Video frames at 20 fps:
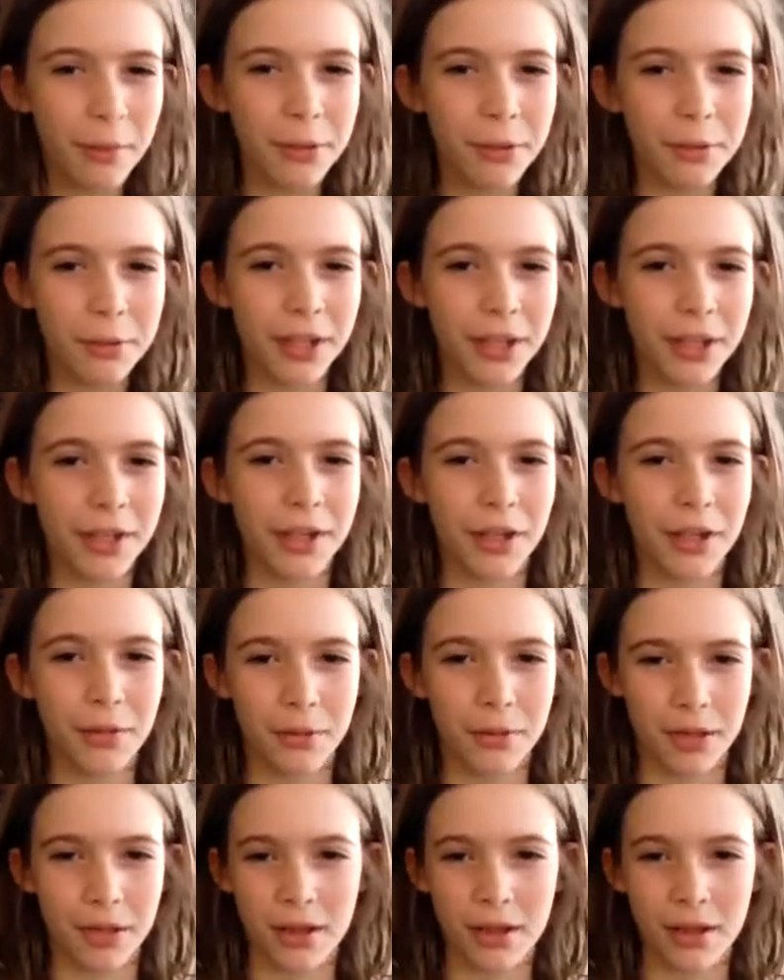between
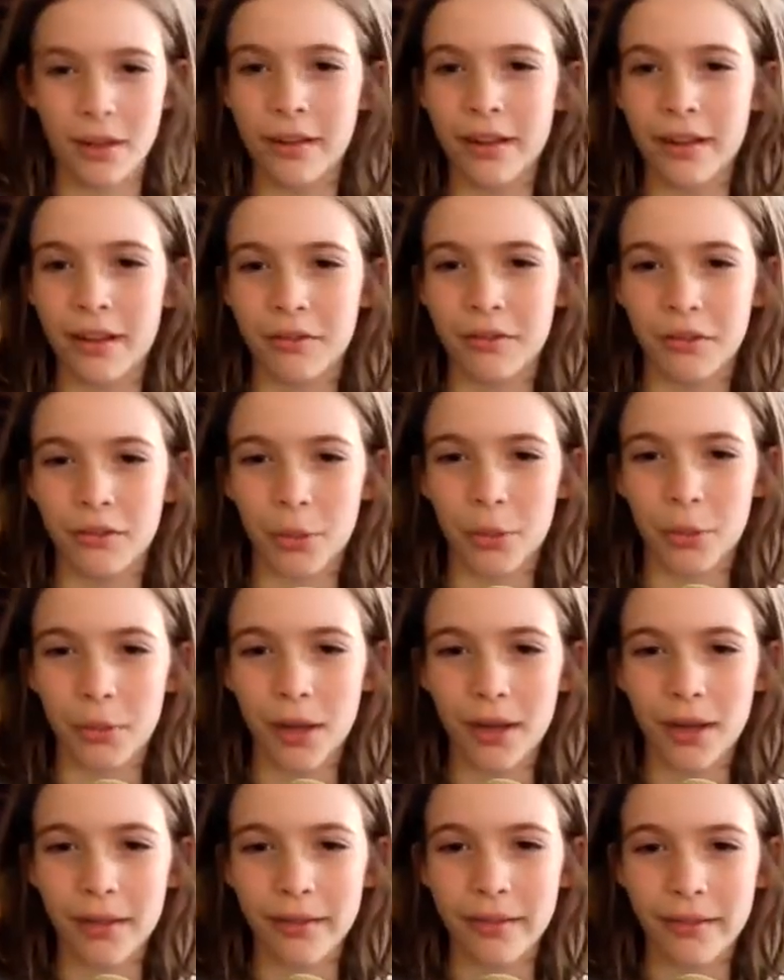humans and
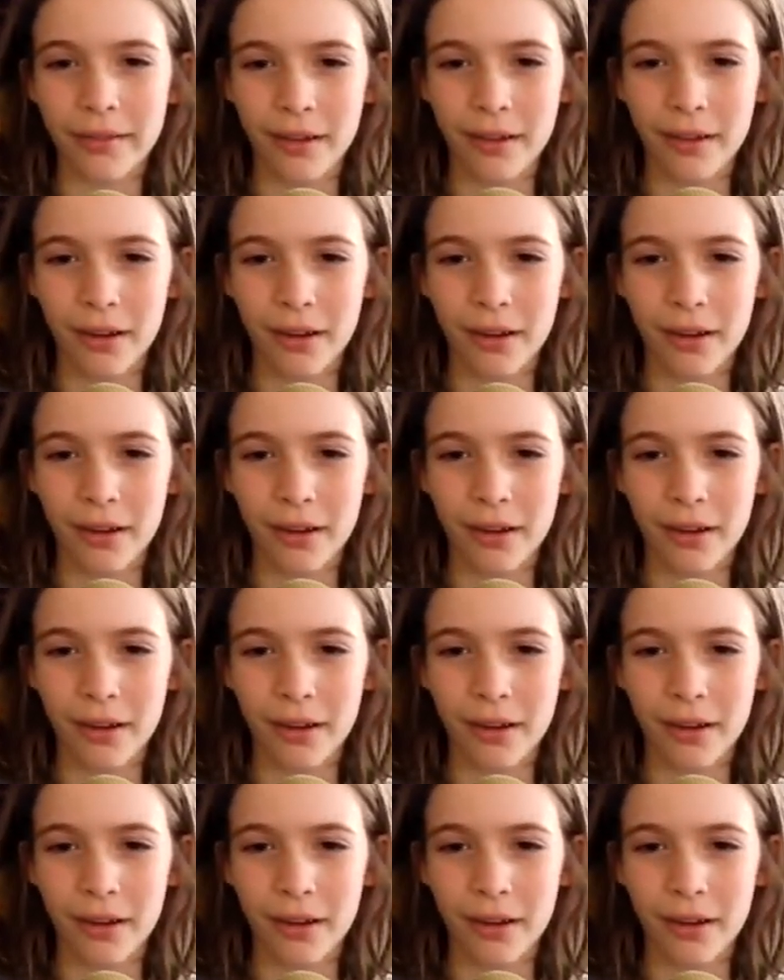robots